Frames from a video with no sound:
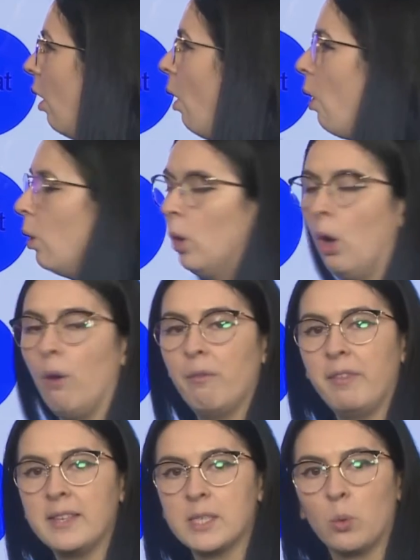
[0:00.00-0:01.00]
all
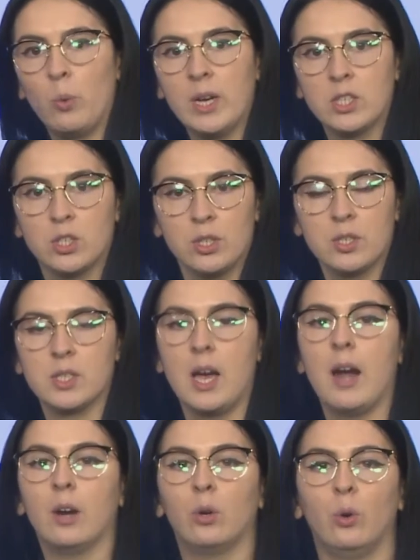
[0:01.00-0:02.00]
of these questions
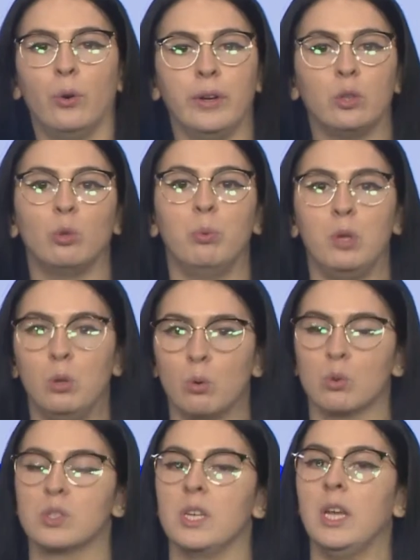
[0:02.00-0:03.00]
are going to be
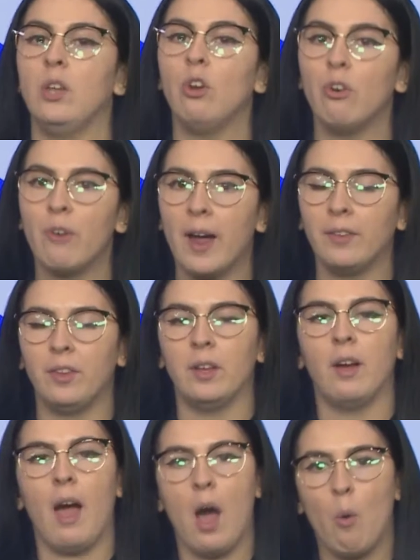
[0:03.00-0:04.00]
used in your
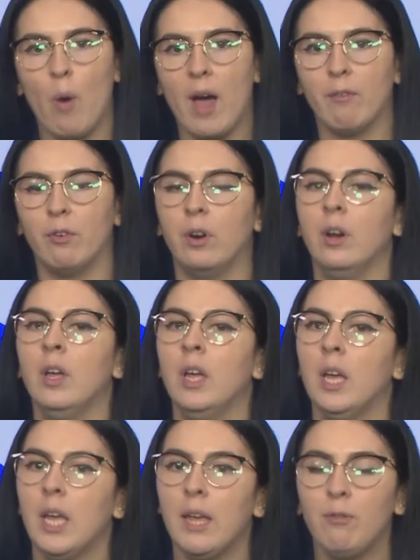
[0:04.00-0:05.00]
writing. However,
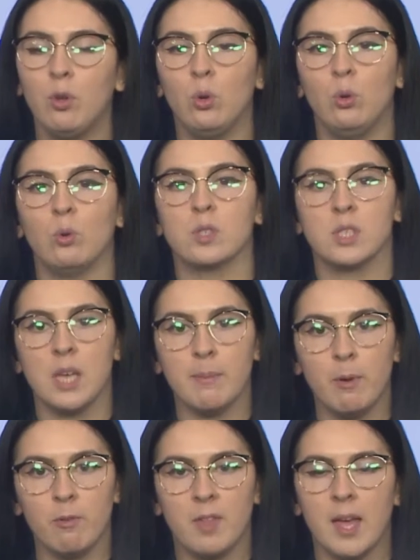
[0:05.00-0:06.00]
if you use
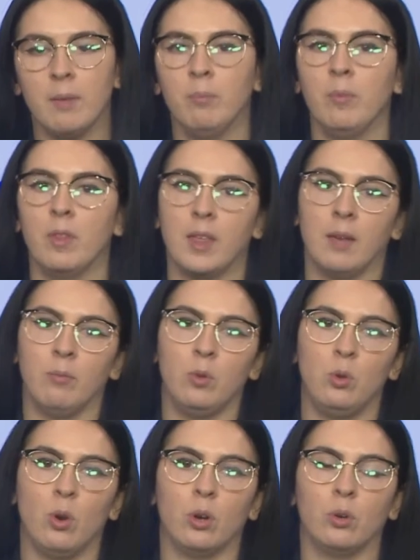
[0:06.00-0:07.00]
some of them,
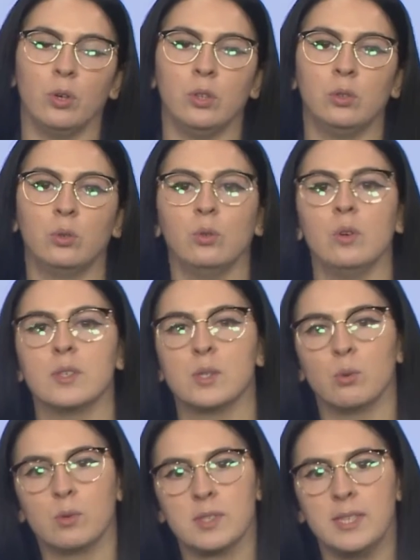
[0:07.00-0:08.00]
then you are going to
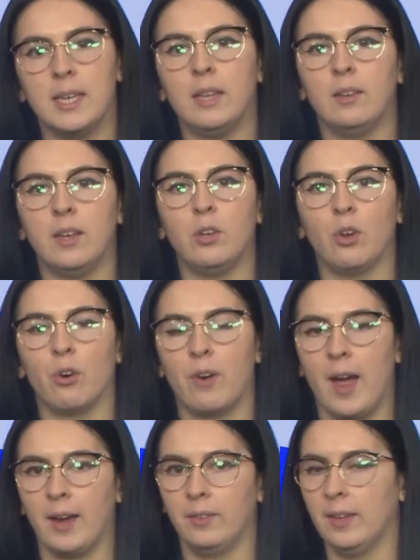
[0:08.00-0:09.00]
succeed in your
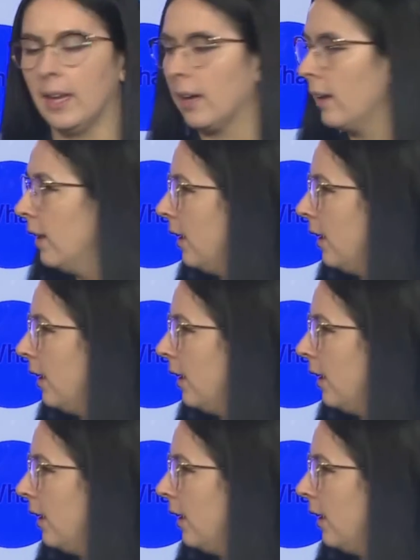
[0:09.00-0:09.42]
writing.